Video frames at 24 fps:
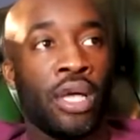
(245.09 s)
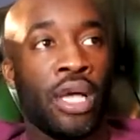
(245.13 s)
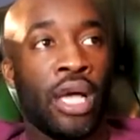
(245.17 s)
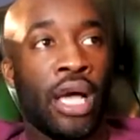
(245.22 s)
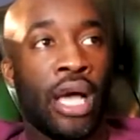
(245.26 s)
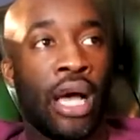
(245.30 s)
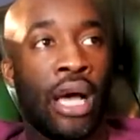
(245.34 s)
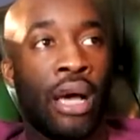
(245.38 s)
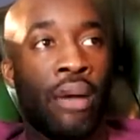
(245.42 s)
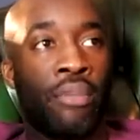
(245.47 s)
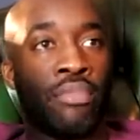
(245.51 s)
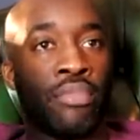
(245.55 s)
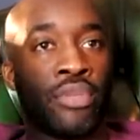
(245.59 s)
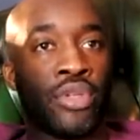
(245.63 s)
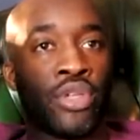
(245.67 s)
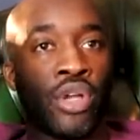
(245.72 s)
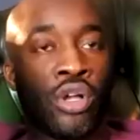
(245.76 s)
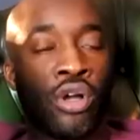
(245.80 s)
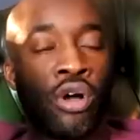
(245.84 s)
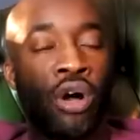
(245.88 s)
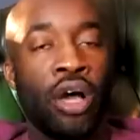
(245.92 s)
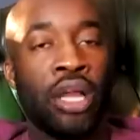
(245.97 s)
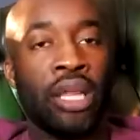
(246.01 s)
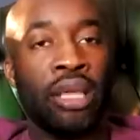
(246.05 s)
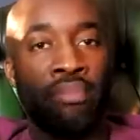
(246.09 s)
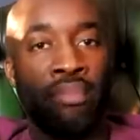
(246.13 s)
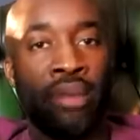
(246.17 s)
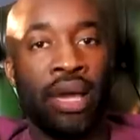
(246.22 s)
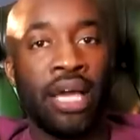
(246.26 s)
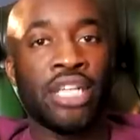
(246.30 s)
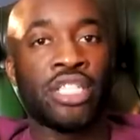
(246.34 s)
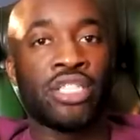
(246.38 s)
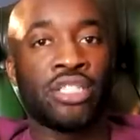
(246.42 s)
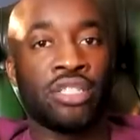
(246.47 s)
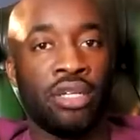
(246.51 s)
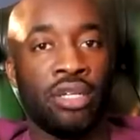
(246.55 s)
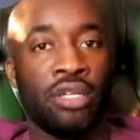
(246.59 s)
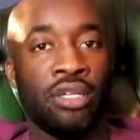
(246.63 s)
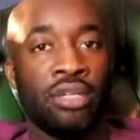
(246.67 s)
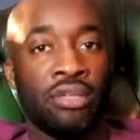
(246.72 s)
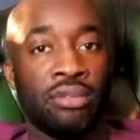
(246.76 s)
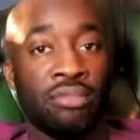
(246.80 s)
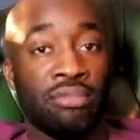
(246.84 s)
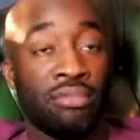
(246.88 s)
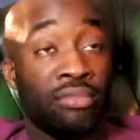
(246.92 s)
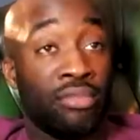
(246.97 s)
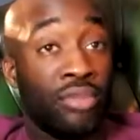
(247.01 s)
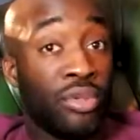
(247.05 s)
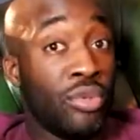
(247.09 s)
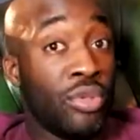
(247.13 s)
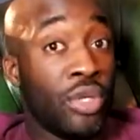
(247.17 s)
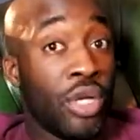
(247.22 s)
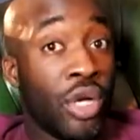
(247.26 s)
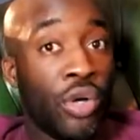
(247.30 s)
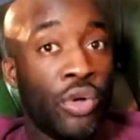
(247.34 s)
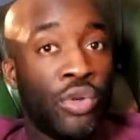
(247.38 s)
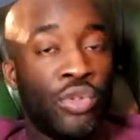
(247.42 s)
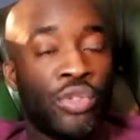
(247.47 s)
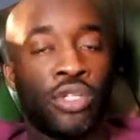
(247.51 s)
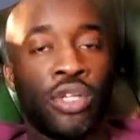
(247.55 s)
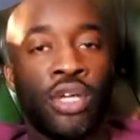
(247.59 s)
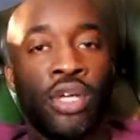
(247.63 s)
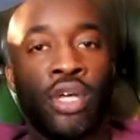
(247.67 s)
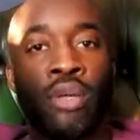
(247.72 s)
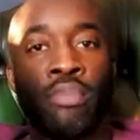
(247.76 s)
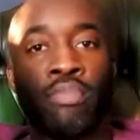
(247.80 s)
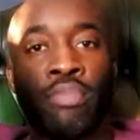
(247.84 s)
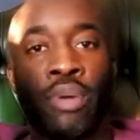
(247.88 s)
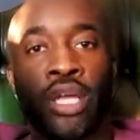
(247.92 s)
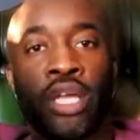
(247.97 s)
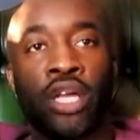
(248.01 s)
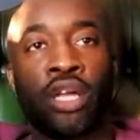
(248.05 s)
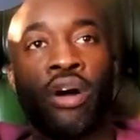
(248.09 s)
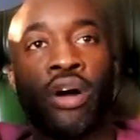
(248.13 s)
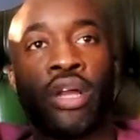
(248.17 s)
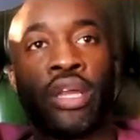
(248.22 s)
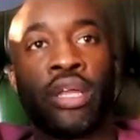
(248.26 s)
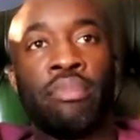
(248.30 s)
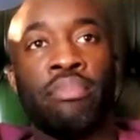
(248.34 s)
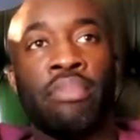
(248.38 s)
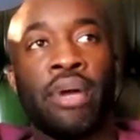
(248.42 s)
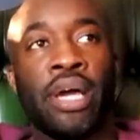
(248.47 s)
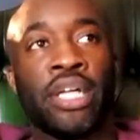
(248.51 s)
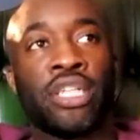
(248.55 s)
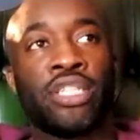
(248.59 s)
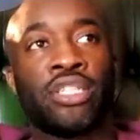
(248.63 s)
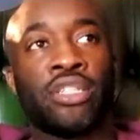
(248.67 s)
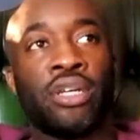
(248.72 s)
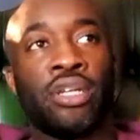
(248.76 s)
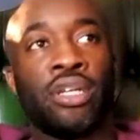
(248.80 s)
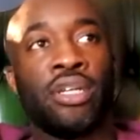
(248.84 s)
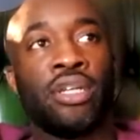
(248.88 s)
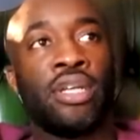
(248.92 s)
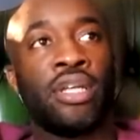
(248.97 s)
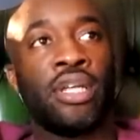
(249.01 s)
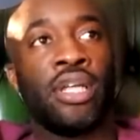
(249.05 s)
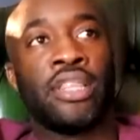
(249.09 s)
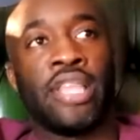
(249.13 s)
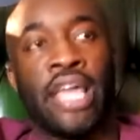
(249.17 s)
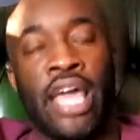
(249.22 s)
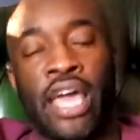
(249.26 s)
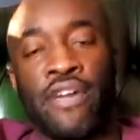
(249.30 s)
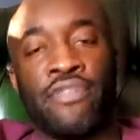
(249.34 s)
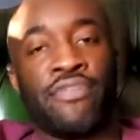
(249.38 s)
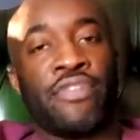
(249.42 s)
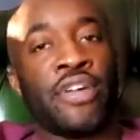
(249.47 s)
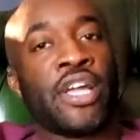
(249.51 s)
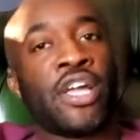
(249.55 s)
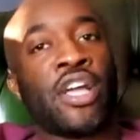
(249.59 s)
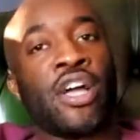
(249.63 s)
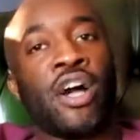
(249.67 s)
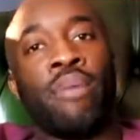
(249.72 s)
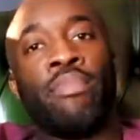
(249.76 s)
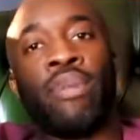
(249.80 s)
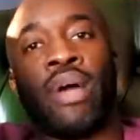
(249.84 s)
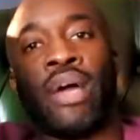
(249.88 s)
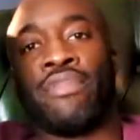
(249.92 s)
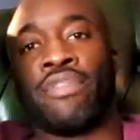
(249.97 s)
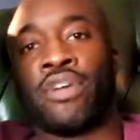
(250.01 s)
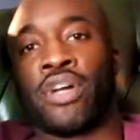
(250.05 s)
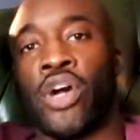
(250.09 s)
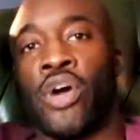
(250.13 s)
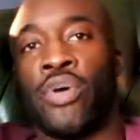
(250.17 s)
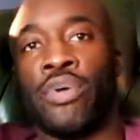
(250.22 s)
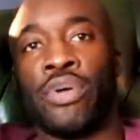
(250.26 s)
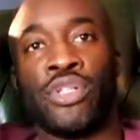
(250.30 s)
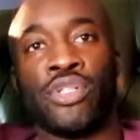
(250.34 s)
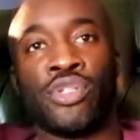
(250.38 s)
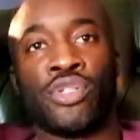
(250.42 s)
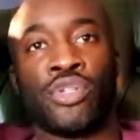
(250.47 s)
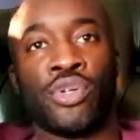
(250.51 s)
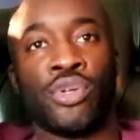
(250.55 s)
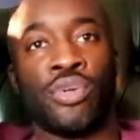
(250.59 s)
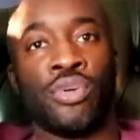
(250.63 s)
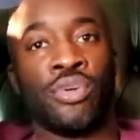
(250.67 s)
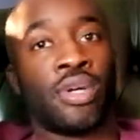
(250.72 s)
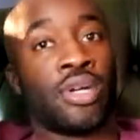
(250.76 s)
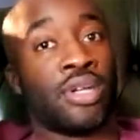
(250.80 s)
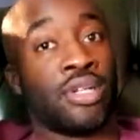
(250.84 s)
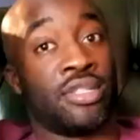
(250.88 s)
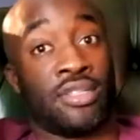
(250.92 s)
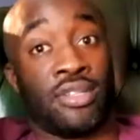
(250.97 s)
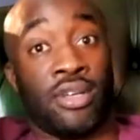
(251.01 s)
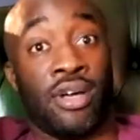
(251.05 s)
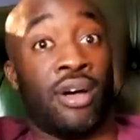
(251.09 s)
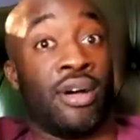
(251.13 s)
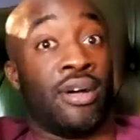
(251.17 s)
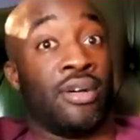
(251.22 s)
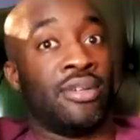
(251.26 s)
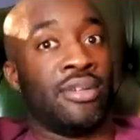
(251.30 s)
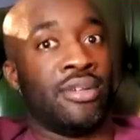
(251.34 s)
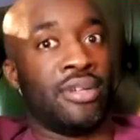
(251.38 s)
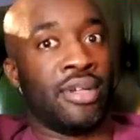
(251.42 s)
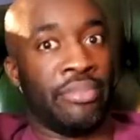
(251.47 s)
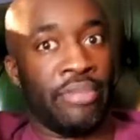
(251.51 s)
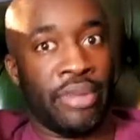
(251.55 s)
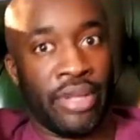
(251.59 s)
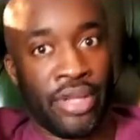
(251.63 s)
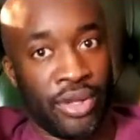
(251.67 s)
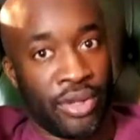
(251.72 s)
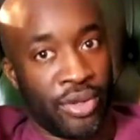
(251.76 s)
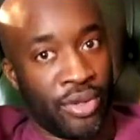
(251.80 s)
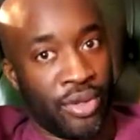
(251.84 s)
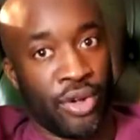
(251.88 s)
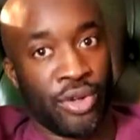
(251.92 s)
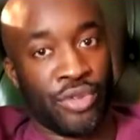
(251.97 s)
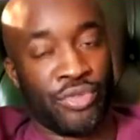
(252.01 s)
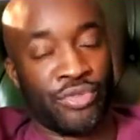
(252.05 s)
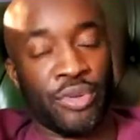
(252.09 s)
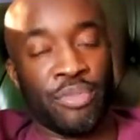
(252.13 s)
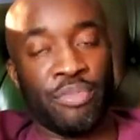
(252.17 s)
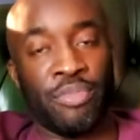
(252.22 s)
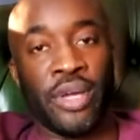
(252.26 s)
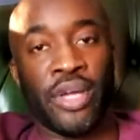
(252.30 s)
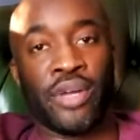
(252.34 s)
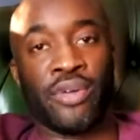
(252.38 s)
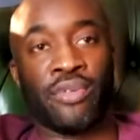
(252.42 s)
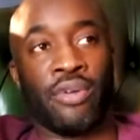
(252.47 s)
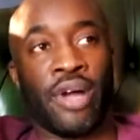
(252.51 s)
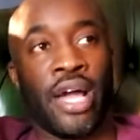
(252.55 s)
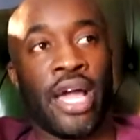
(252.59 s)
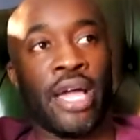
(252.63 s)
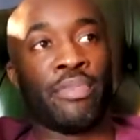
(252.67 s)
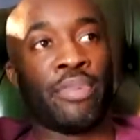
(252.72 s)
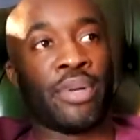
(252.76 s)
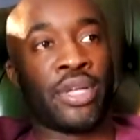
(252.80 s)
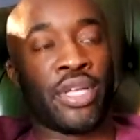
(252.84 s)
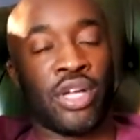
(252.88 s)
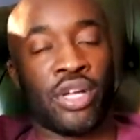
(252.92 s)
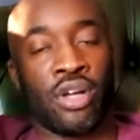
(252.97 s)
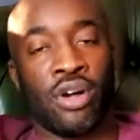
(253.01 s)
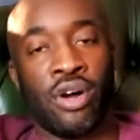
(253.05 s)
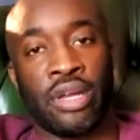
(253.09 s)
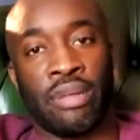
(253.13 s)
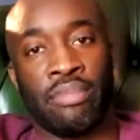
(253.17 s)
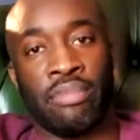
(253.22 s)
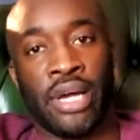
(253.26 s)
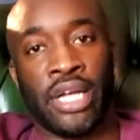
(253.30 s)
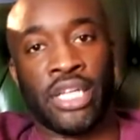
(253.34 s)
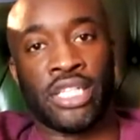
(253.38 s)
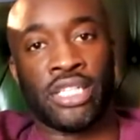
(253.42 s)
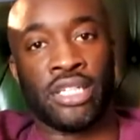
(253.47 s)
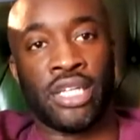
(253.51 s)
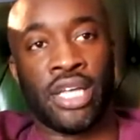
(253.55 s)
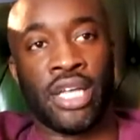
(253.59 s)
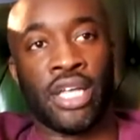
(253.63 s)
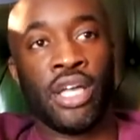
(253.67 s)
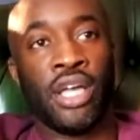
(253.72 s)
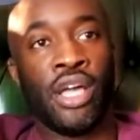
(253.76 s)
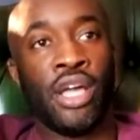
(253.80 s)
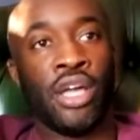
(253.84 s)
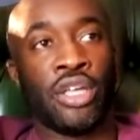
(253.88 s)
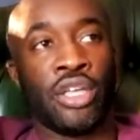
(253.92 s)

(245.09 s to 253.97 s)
Um, you can't imagine, who knows, but you can't imagine the FA Cup ever going to Qatar. I mean, God forbid, right? But you can't imagine it.